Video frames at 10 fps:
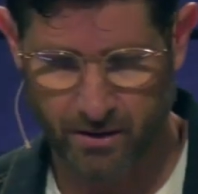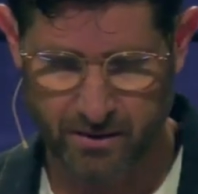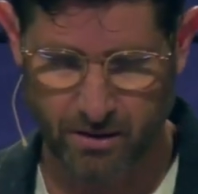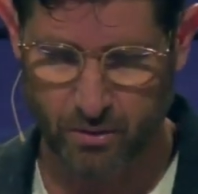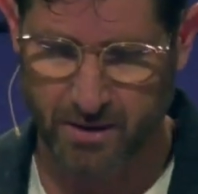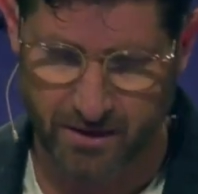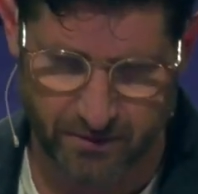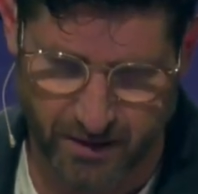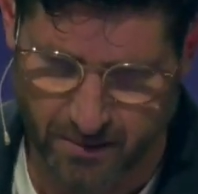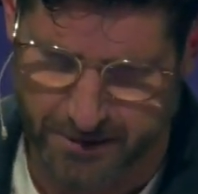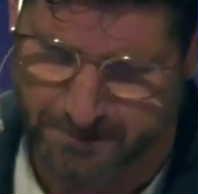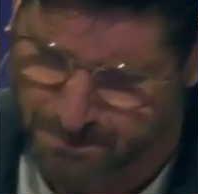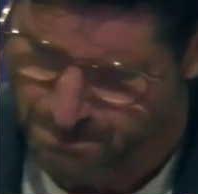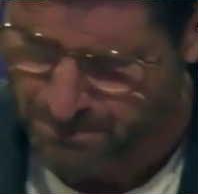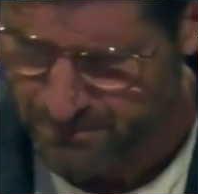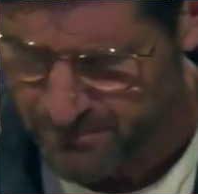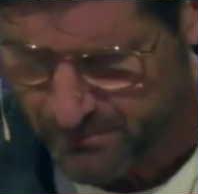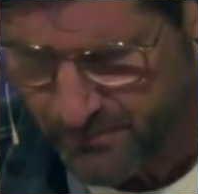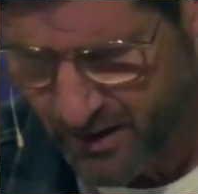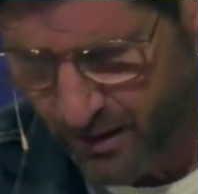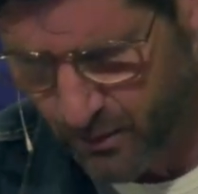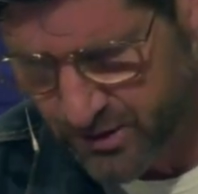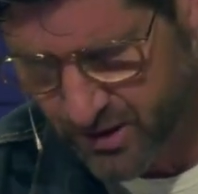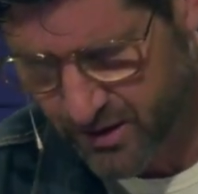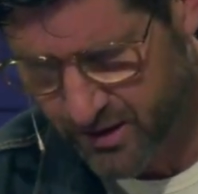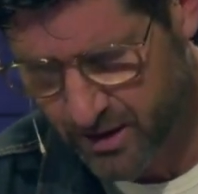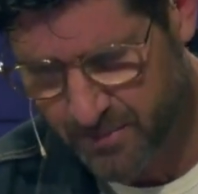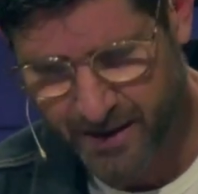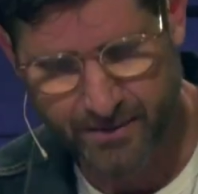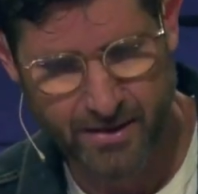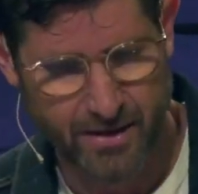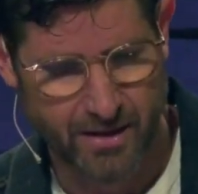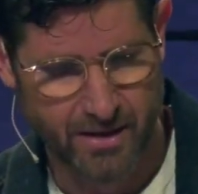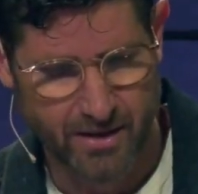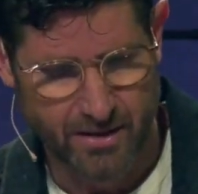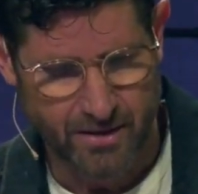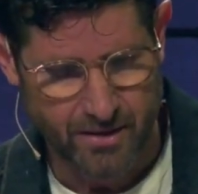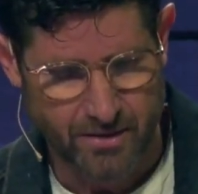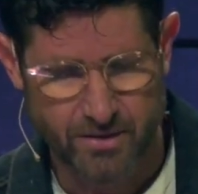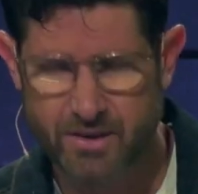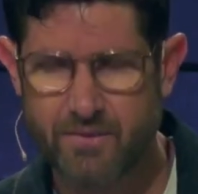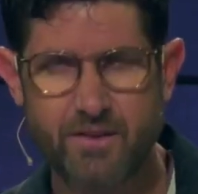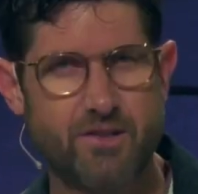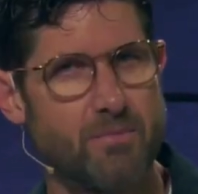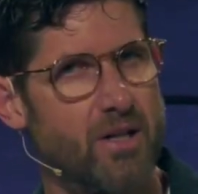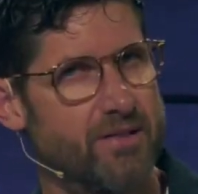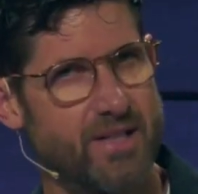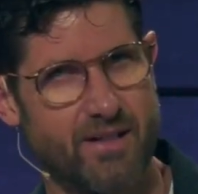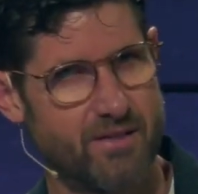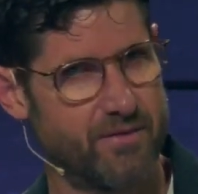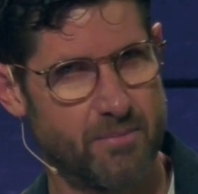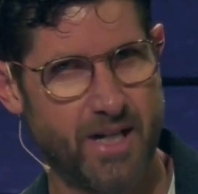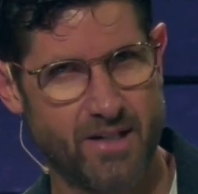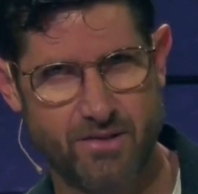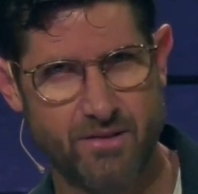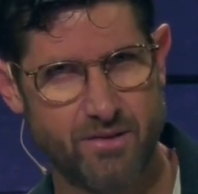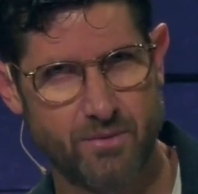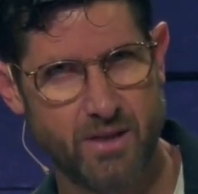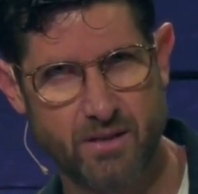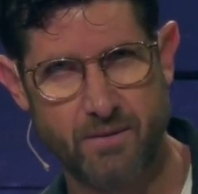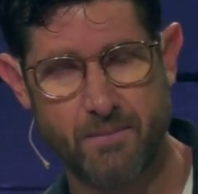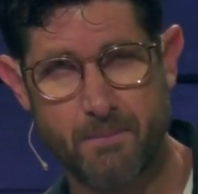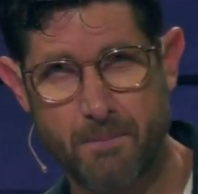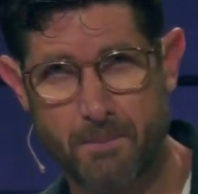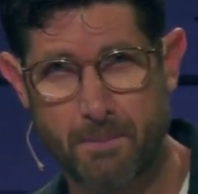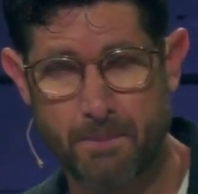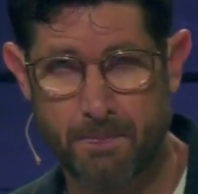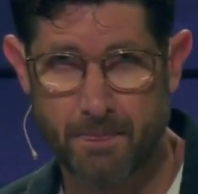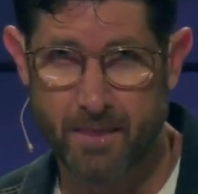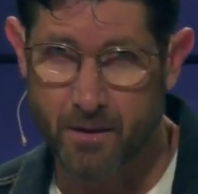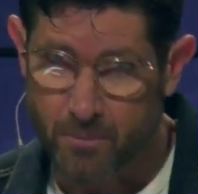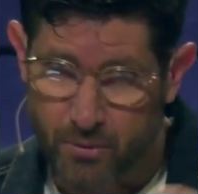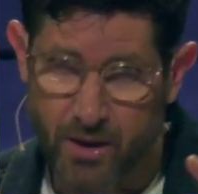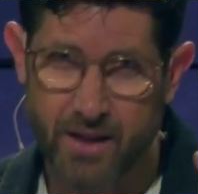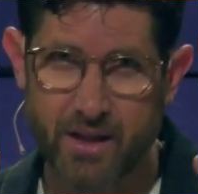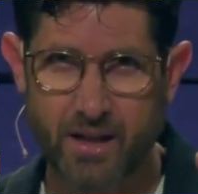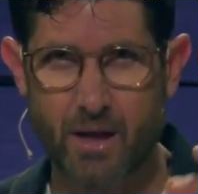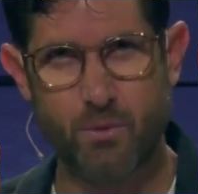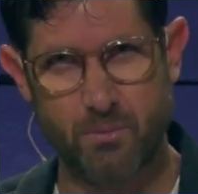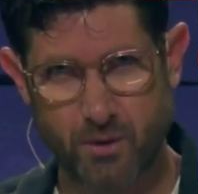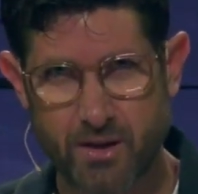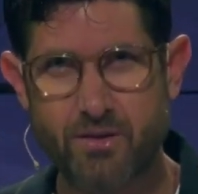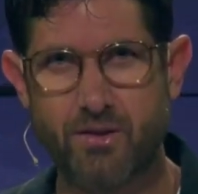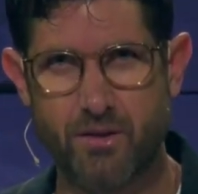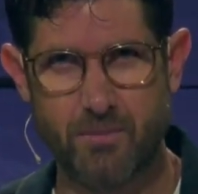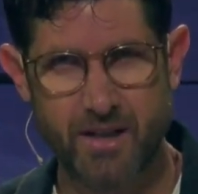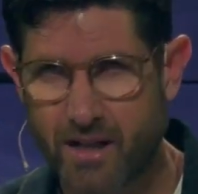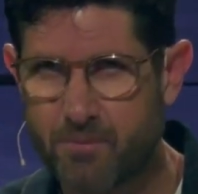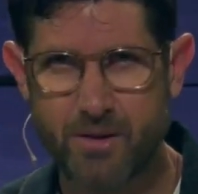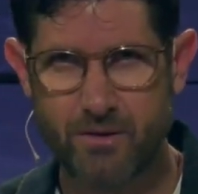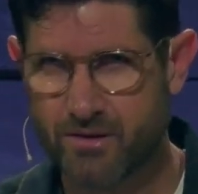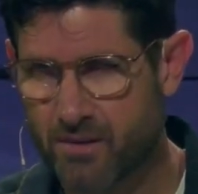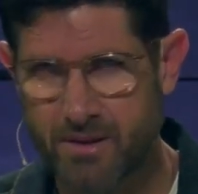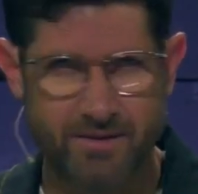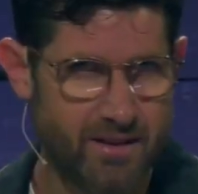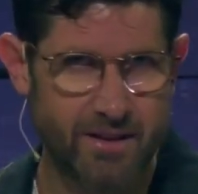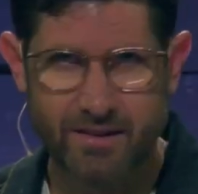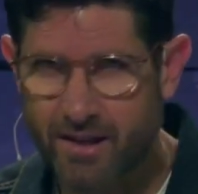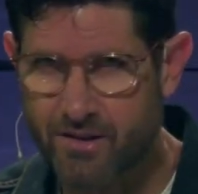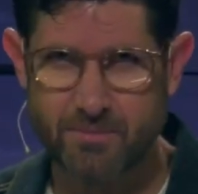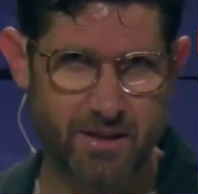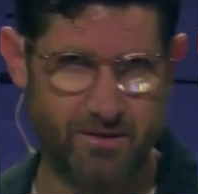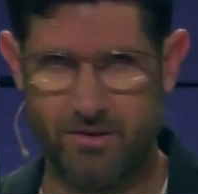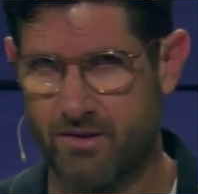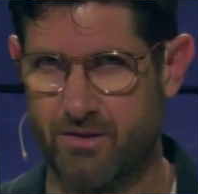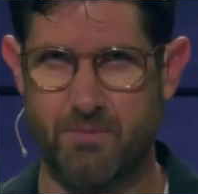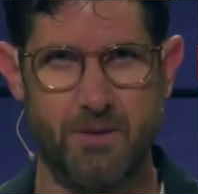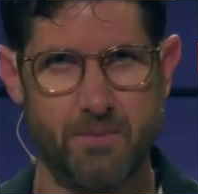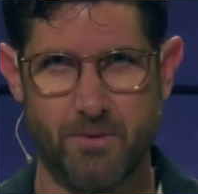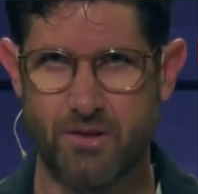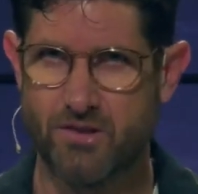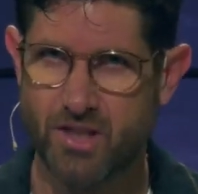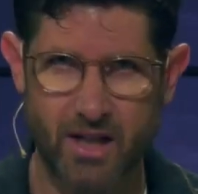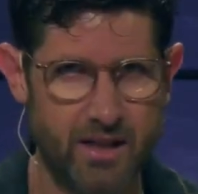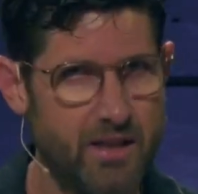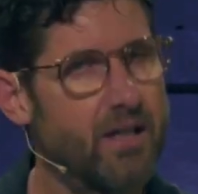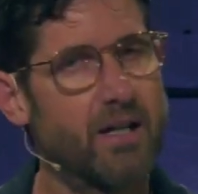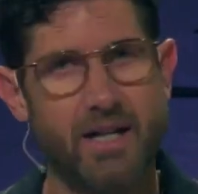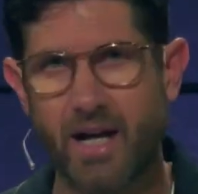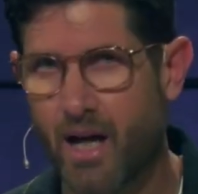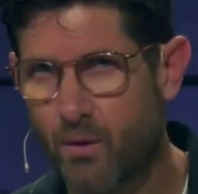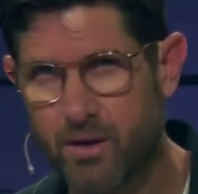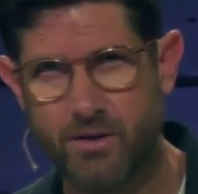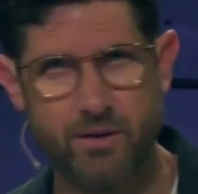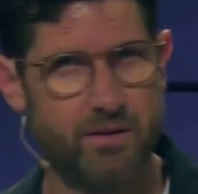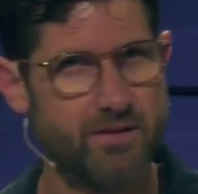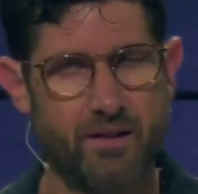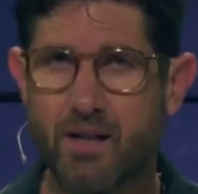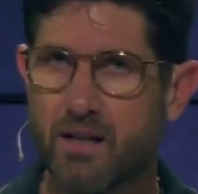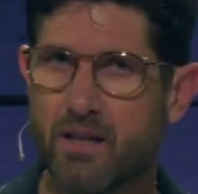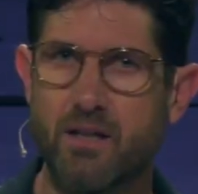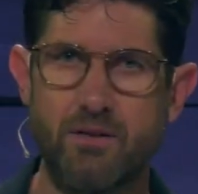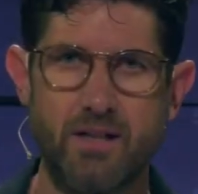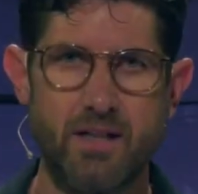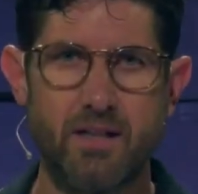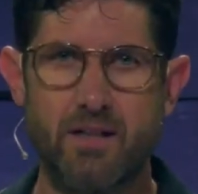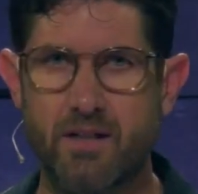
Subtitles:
are the Illuminate family. I want you to think about just even the smallest acts of compassion this week. Pray that God would bring to your mind. I've been doing this. I've been sending text messages to people, just checking in on you. How are you doing? Is there anything you need?